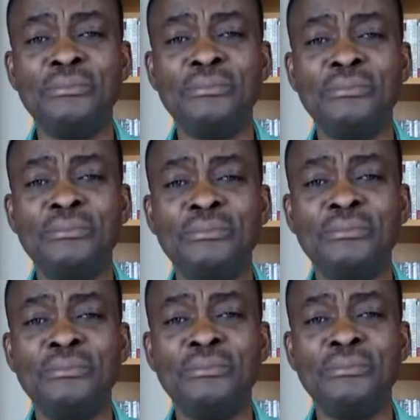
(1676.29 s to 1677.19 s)
one of those
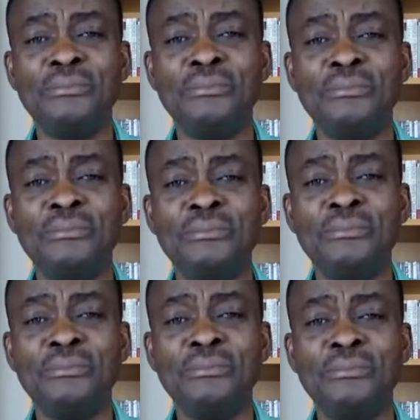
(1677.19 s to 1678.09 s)
that you can say, okay,
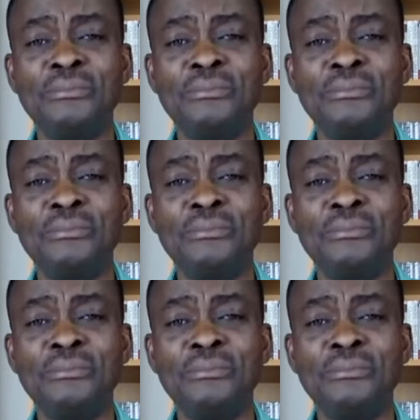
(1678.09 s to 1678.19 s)
fine,